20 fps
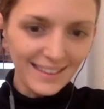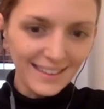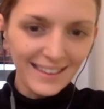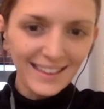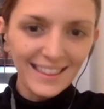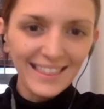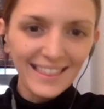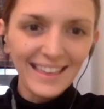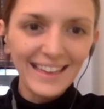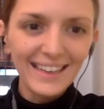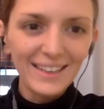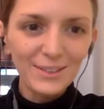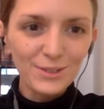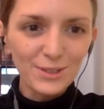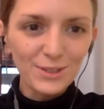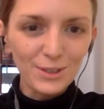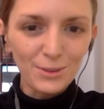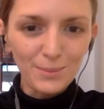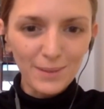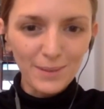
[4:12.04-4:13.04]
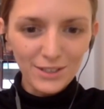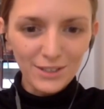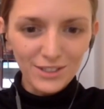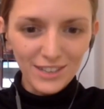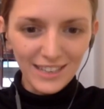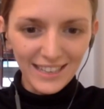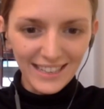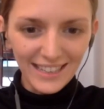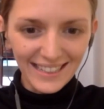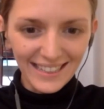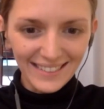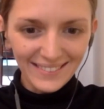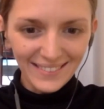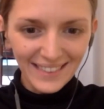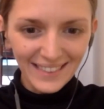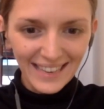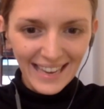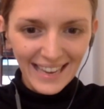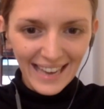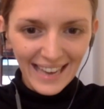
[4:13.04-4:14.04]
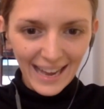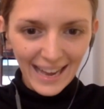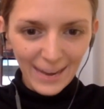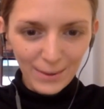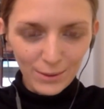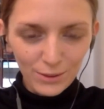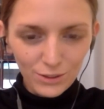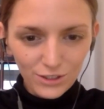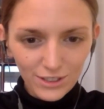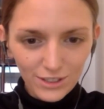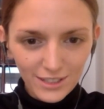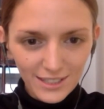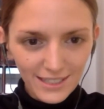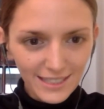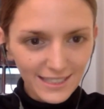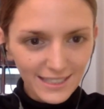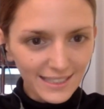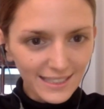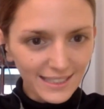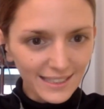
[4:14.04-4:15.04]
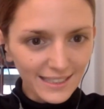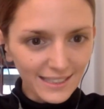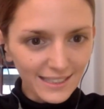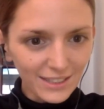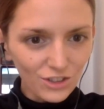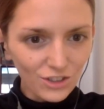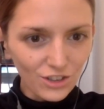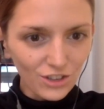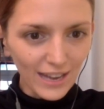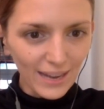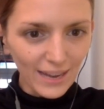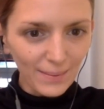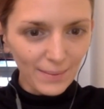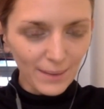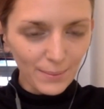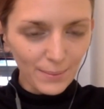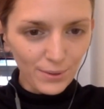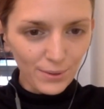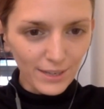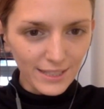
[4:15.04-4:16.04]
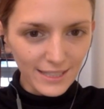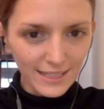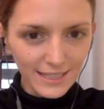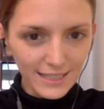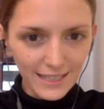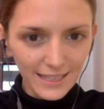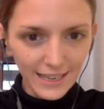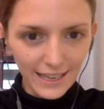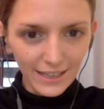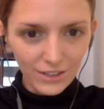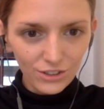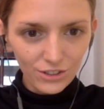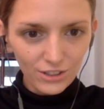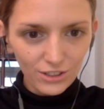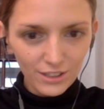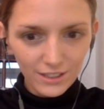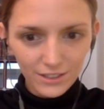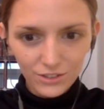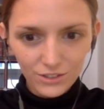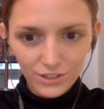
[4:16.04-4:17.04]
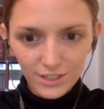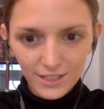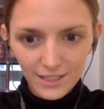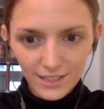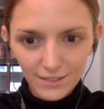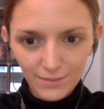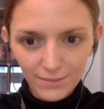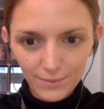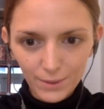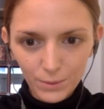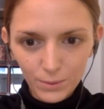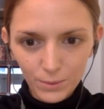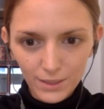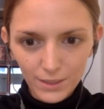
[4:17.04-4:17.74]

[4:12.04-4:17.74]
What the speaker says: Thank you so much, Lena. I will just share my presentation. Just give me 1